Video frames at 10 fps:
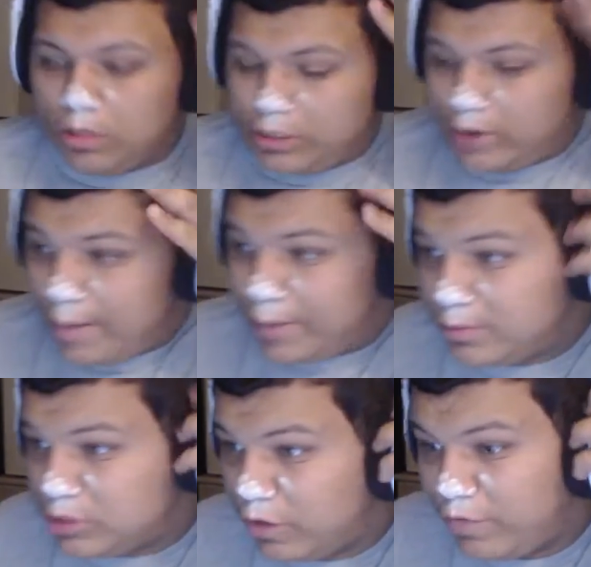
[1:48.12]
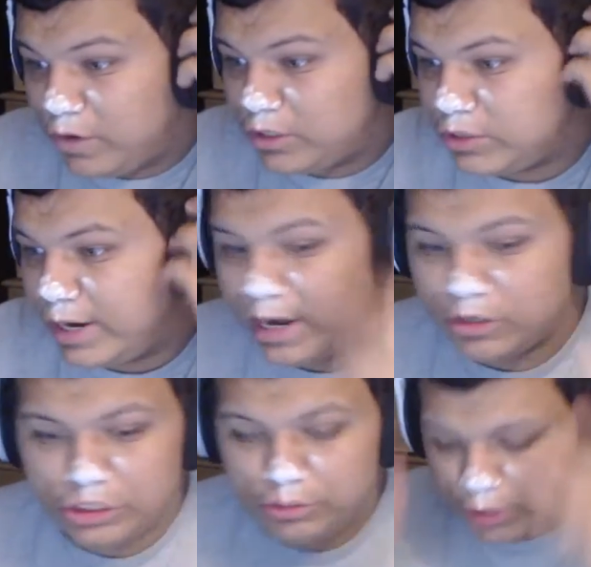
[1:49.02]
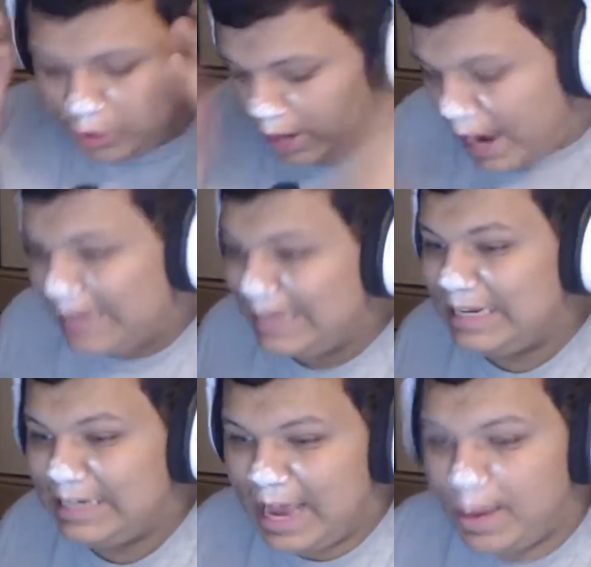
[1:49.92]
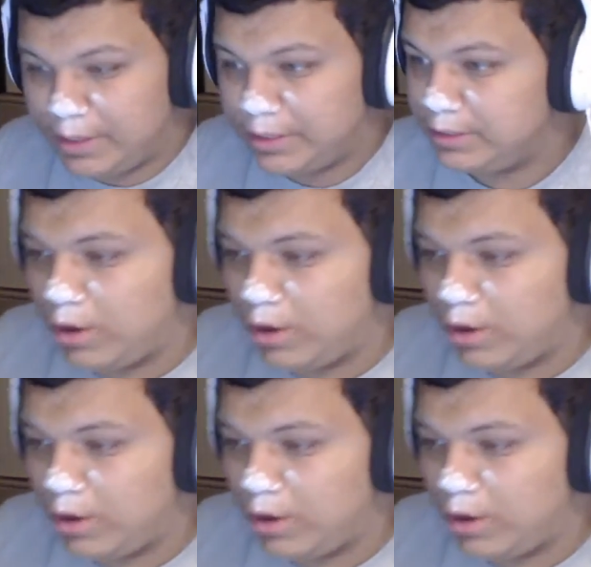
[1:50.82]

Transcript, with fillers: Holy crap, I'm so focused right now, dude. We do not need Gamma.